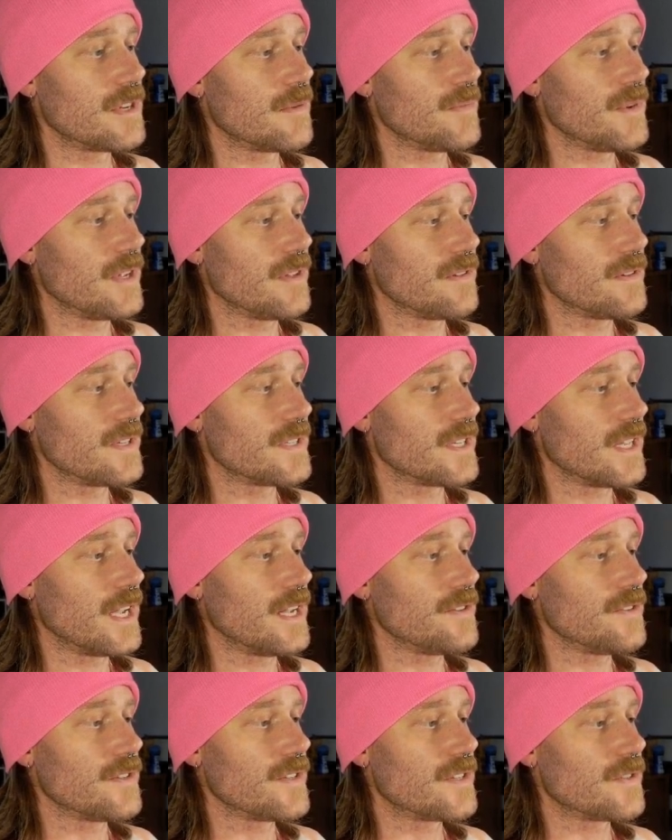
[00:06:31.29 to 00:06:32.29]
Yeah, on the
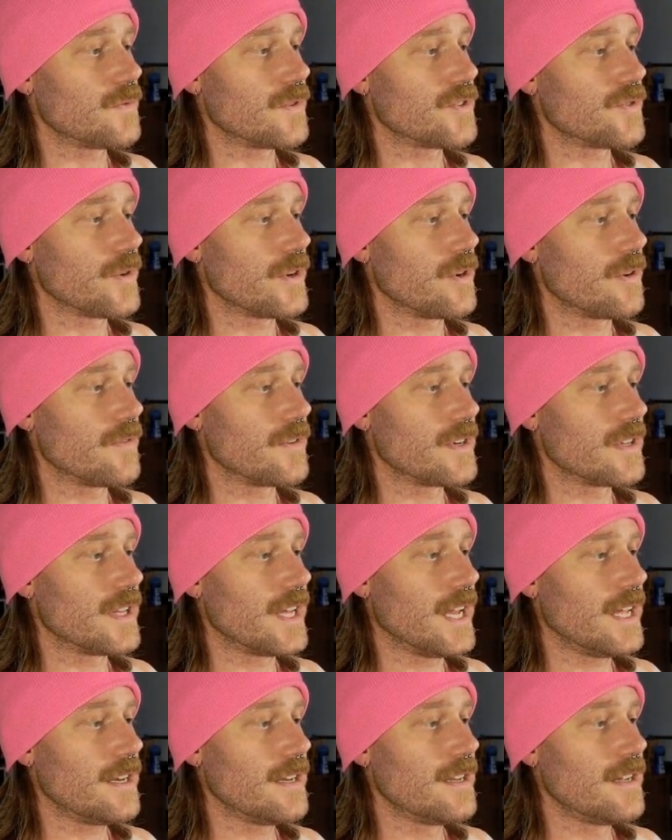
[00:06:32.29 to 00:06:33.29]
side, just switch right over to
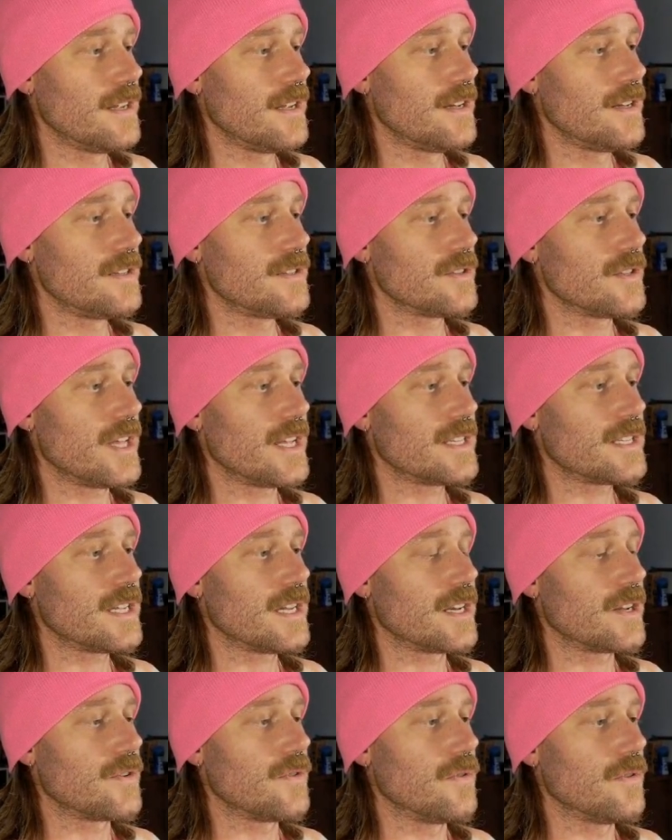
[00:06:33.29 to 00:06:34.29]
that. So that's kind
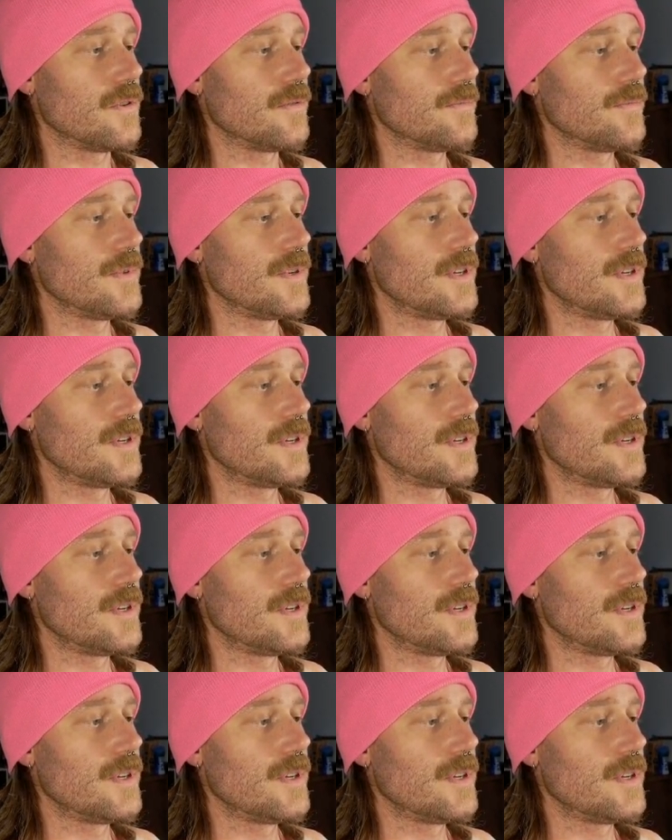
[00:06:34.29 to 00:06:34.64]
of cool.